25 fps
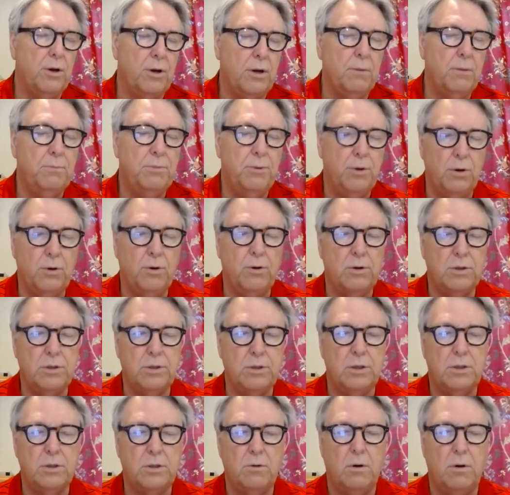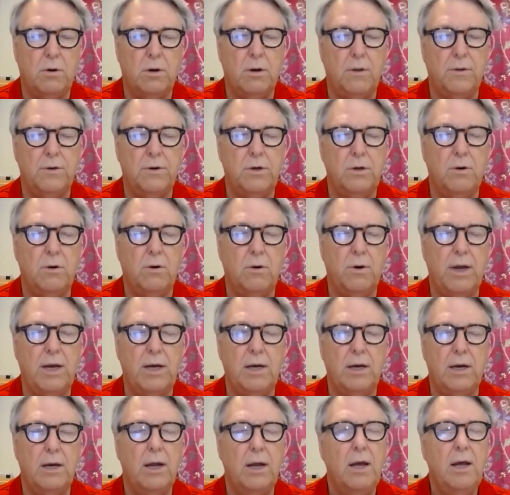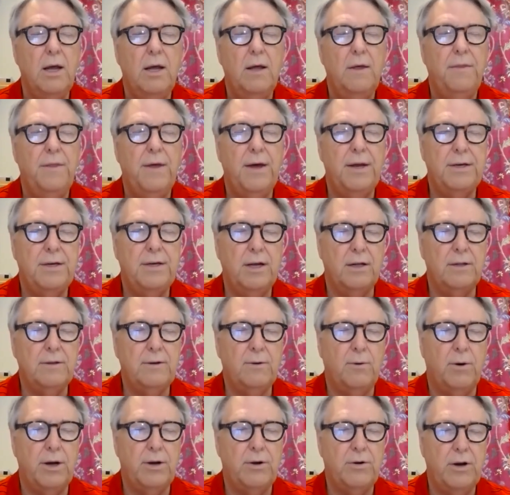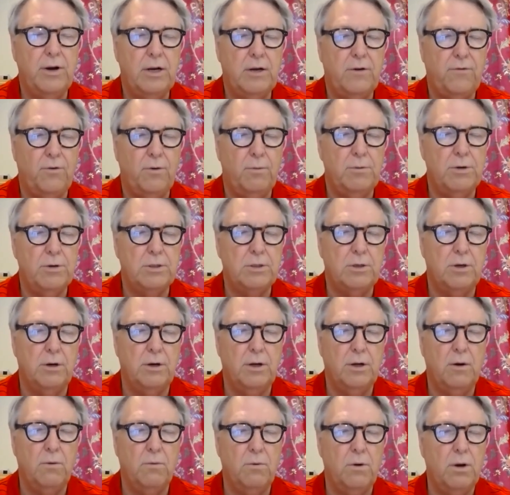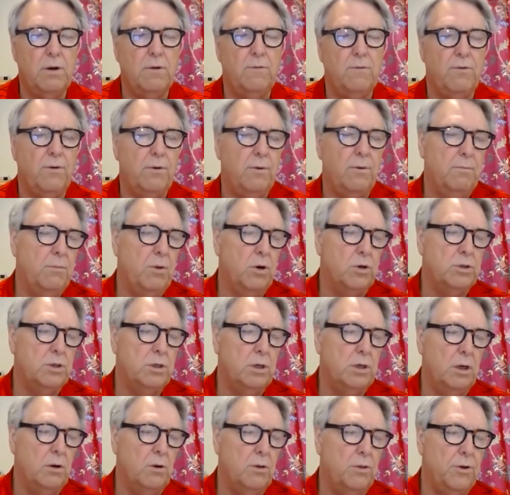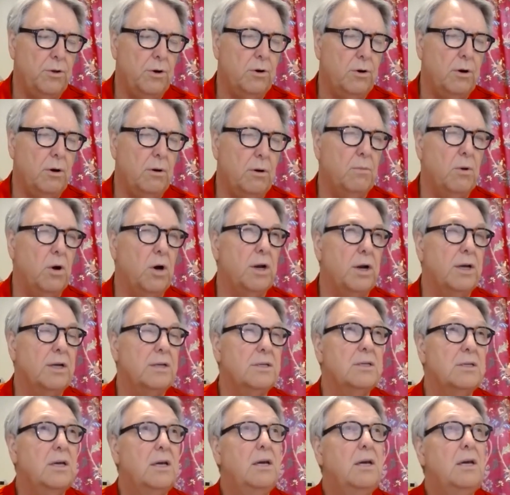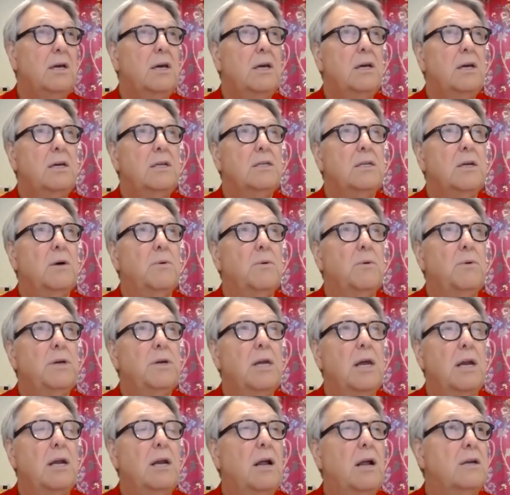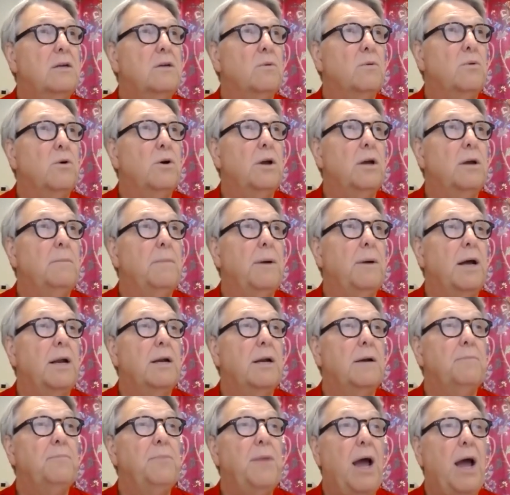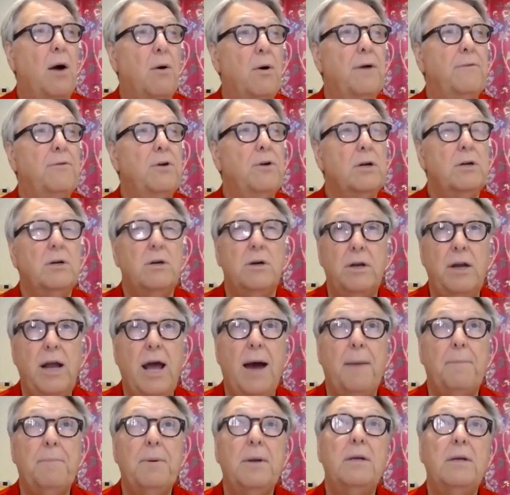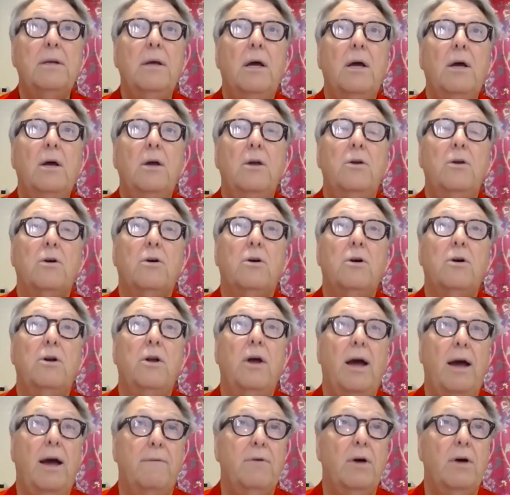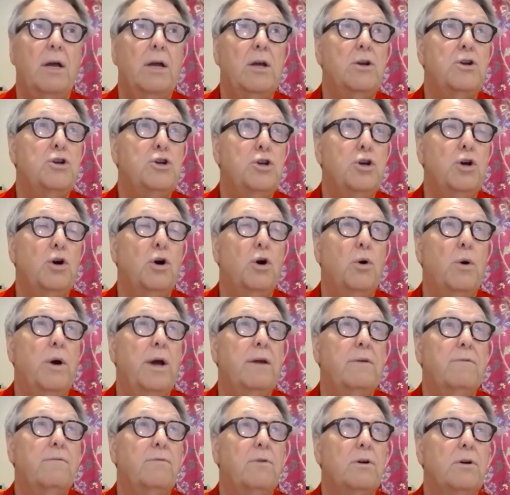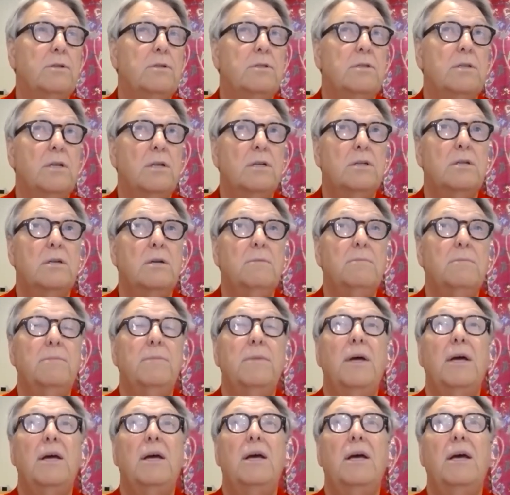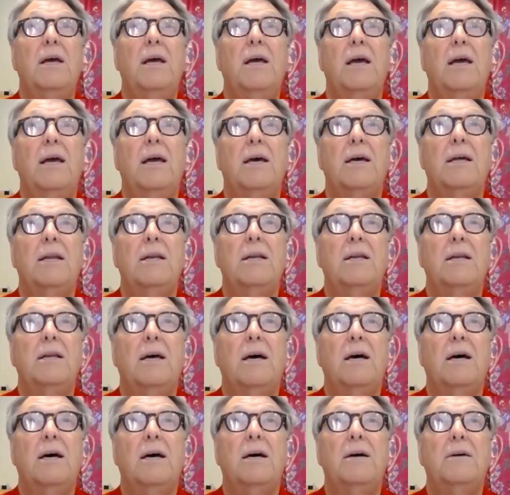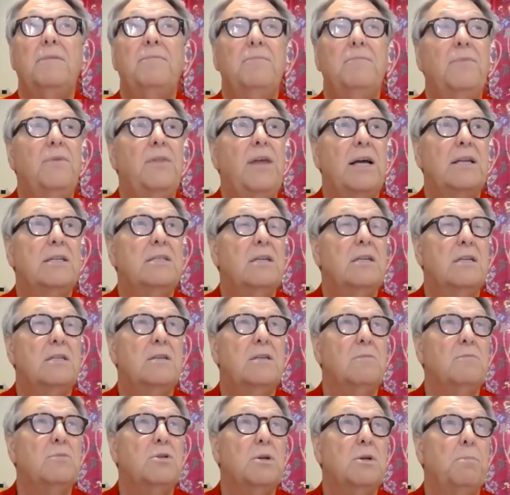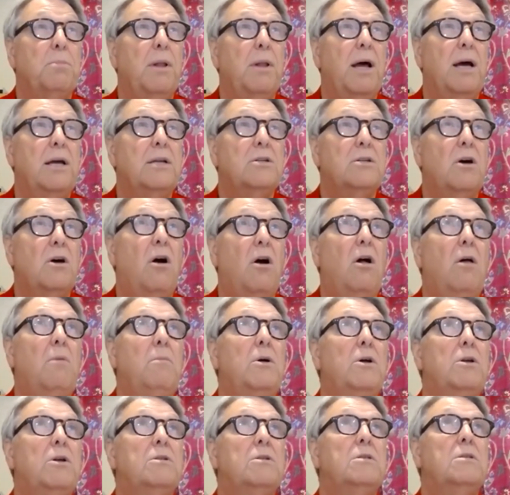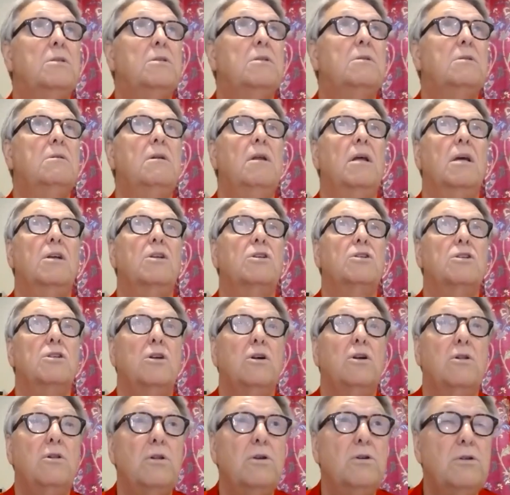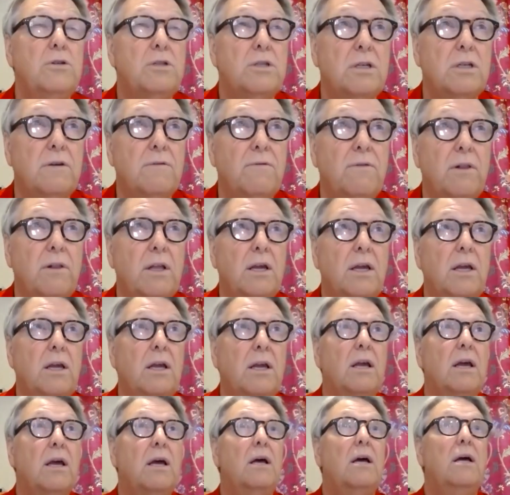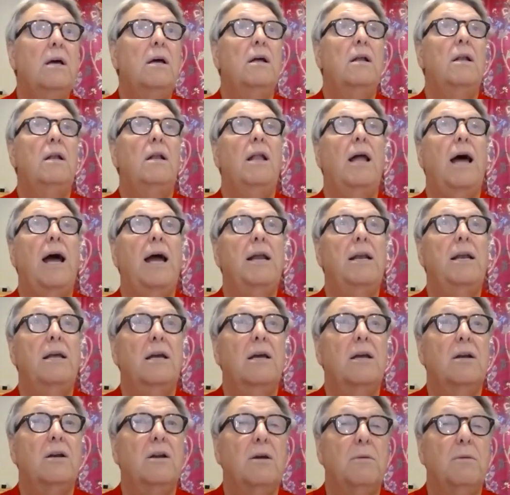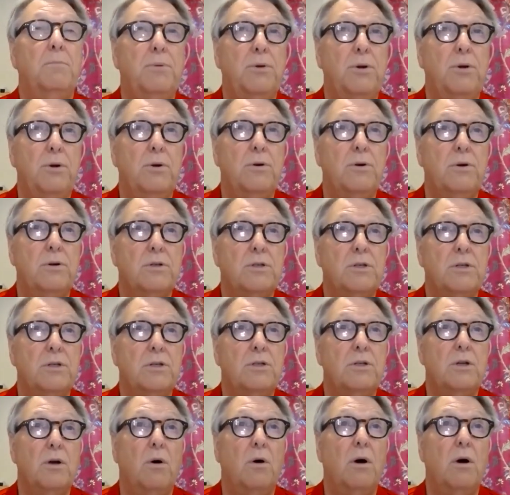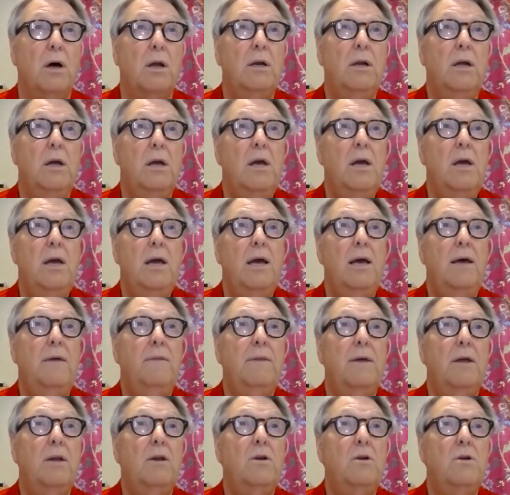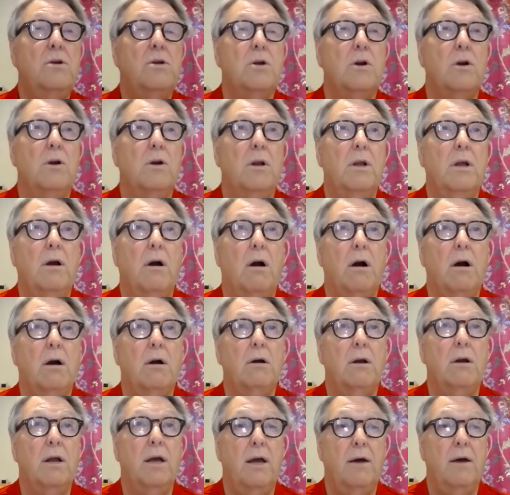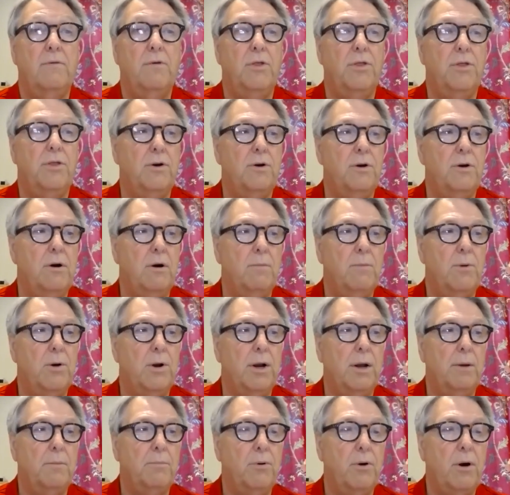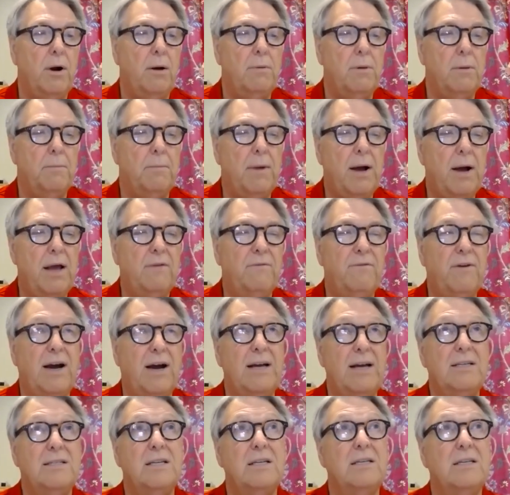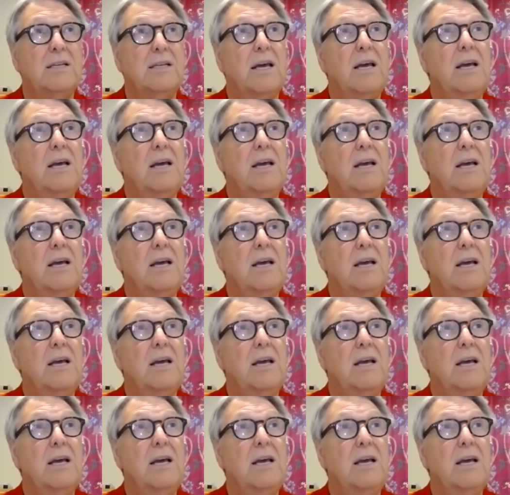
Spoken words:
computers and so on the 208, and that delta Y transformer is going to get rid of most of your third harmonics. So we tend not to worry about it. However, could happen. You could have a 208 volt system, and that system supplies almost exclusively lighting and computers and so on. And then you certainly are going to have a third harmonic problem. My advice is,